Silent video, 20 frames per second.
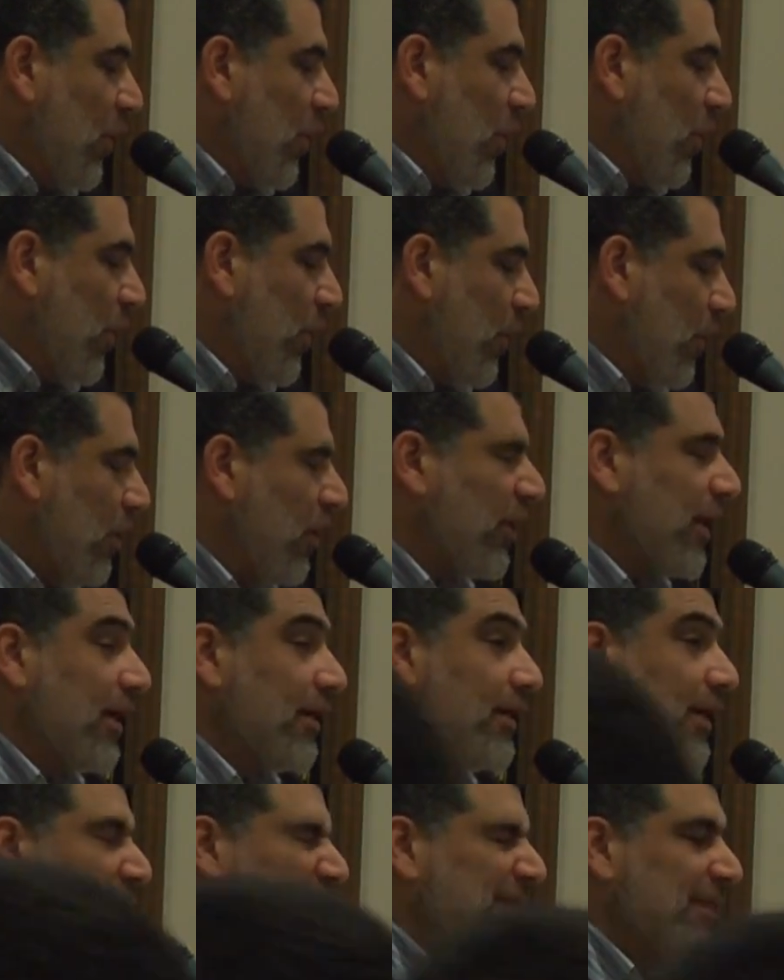Whew.
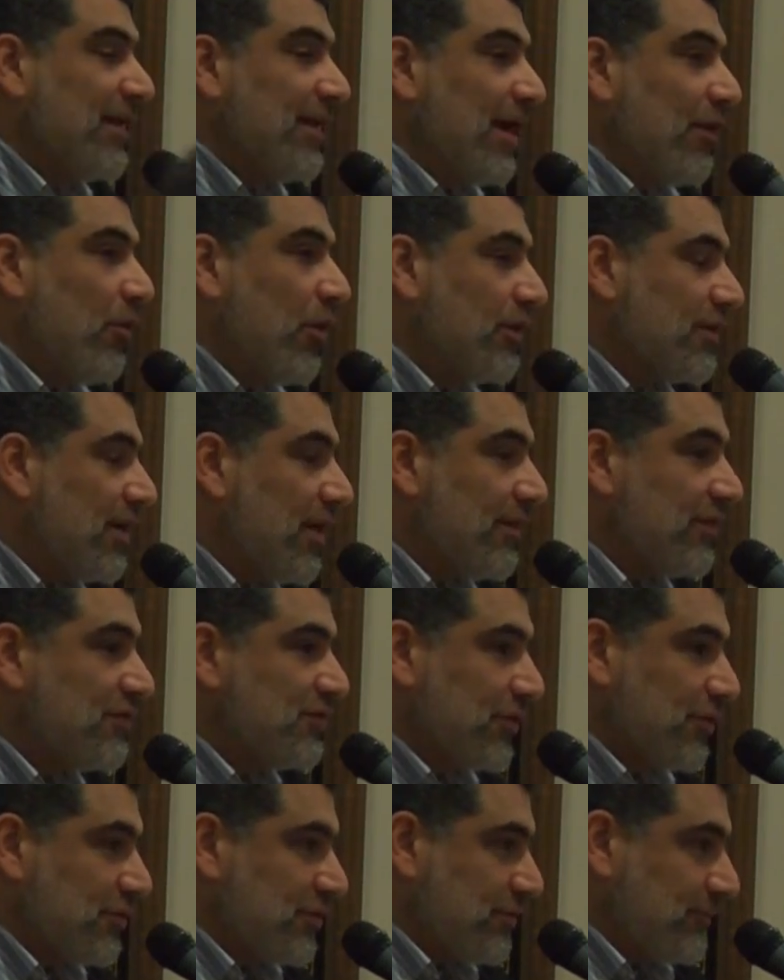Okay, and then I walked out of the
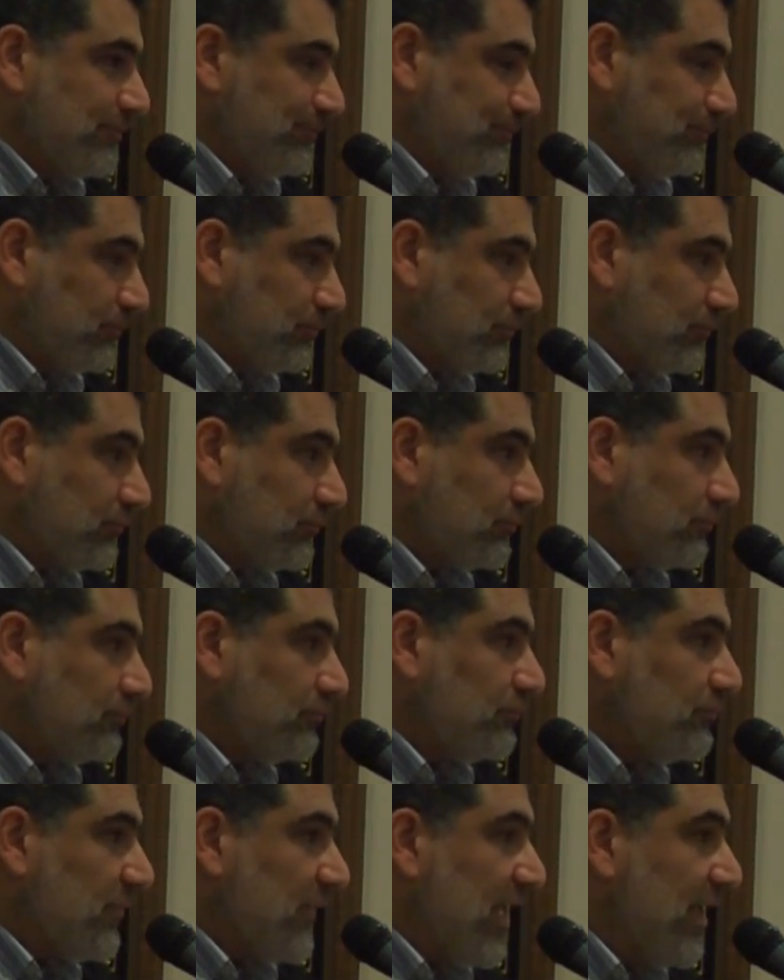church,
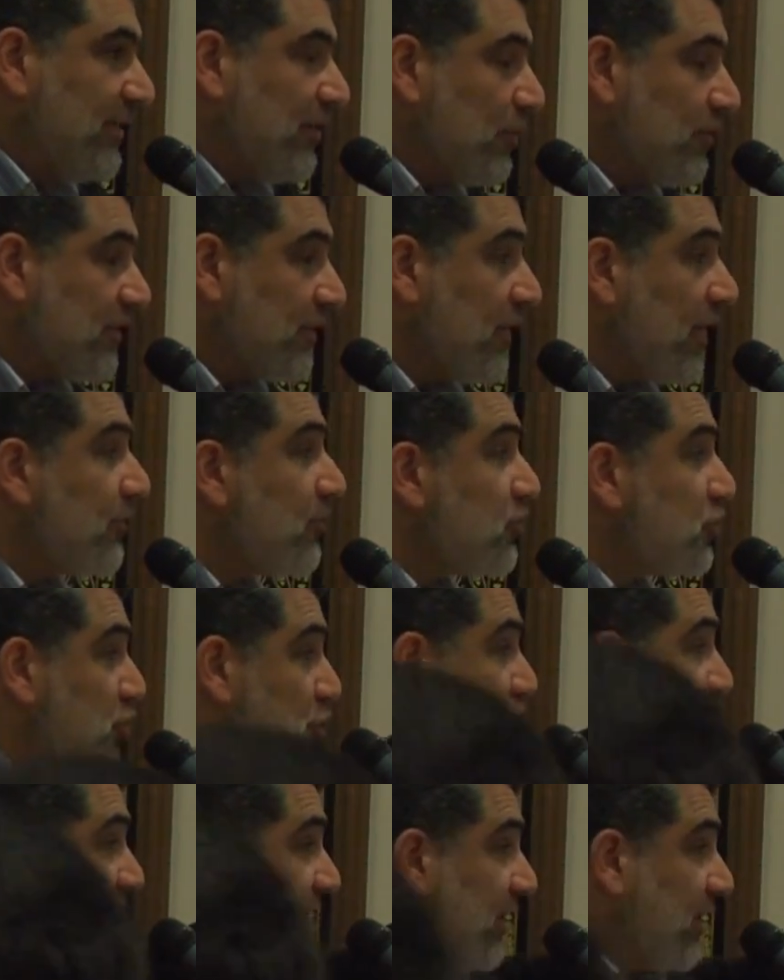and there was another
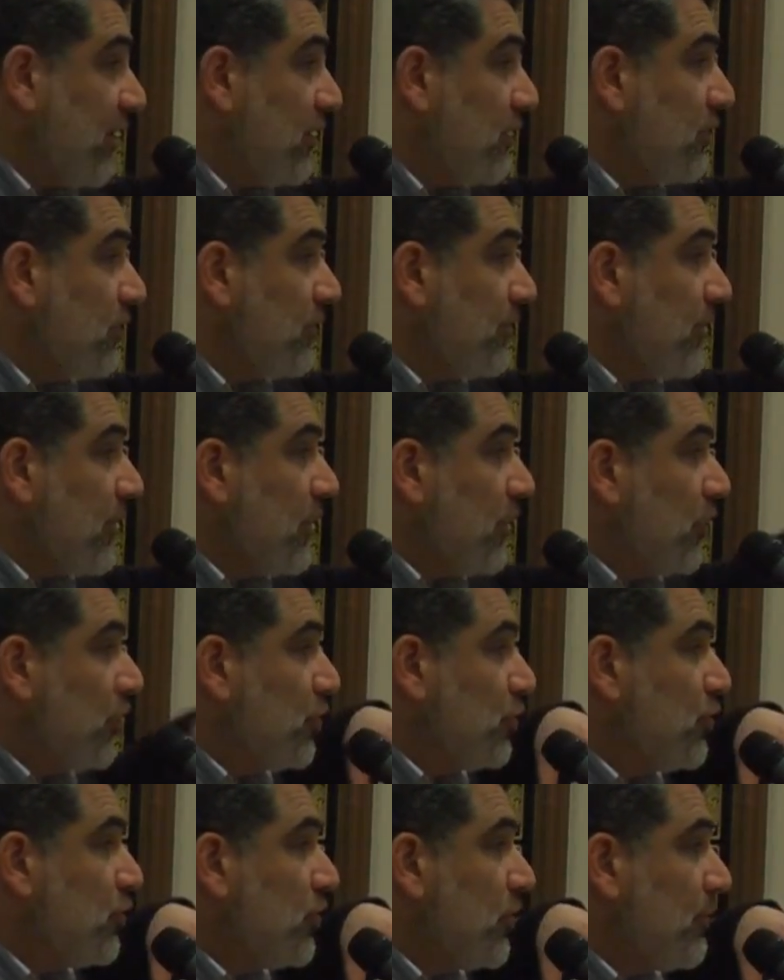church there
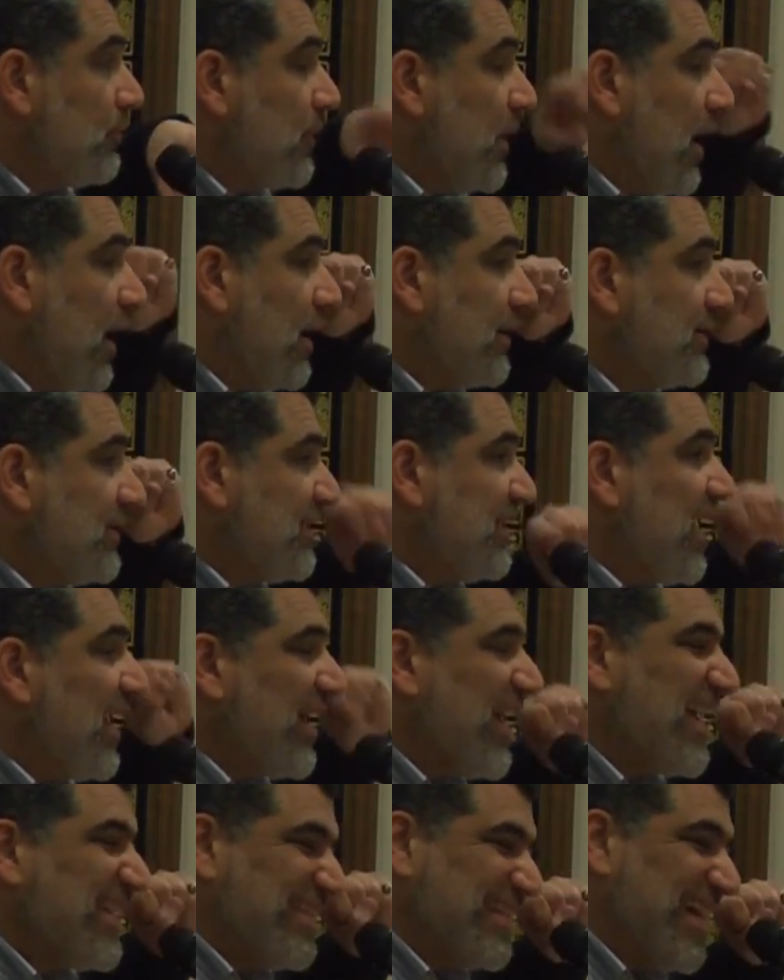who did not
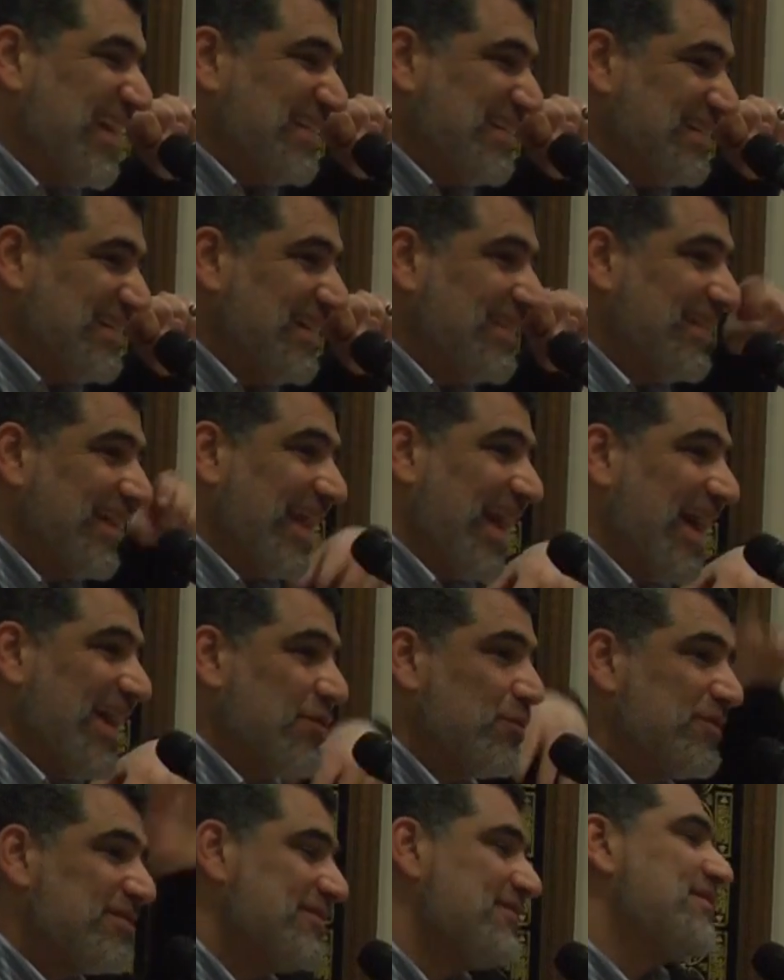like the idea that I
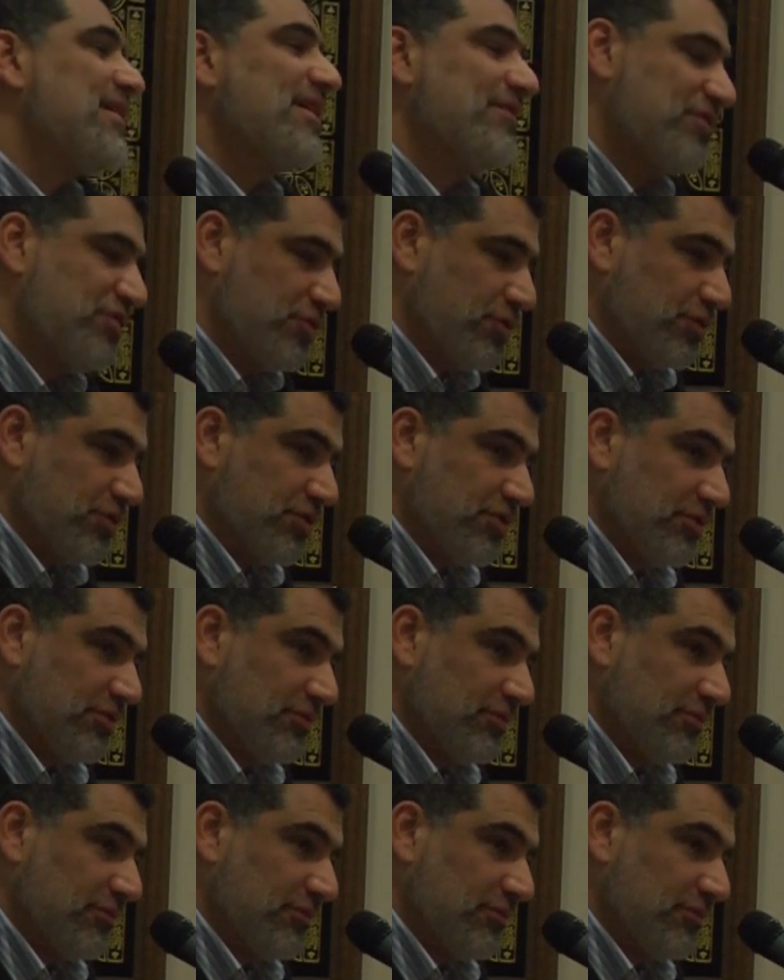was inside of a church.